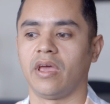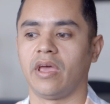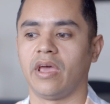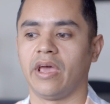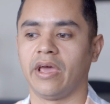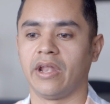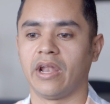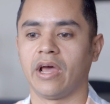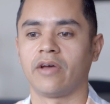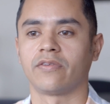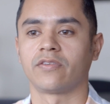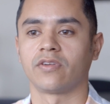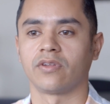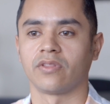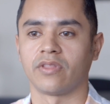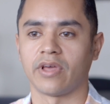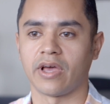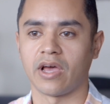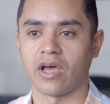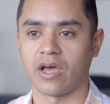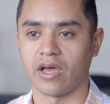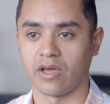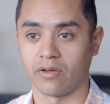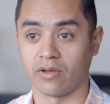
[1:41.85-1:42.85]
And after
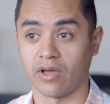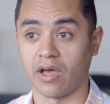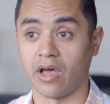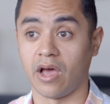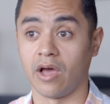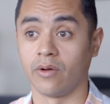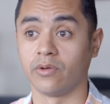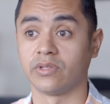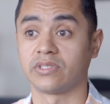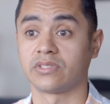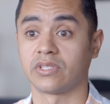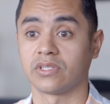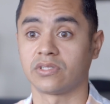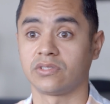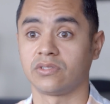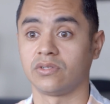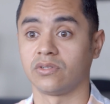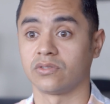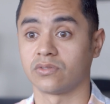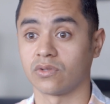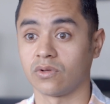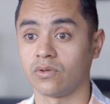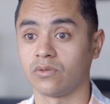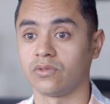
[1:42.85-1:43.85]
that, I was 6
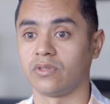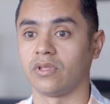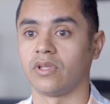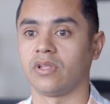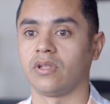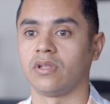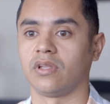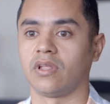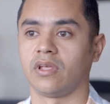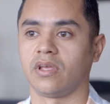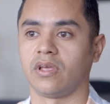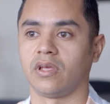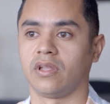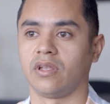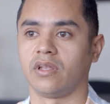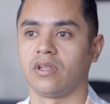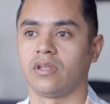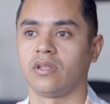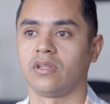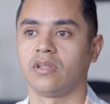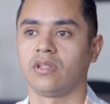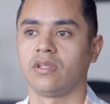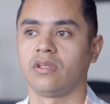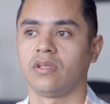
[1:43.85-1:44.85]
years old then, and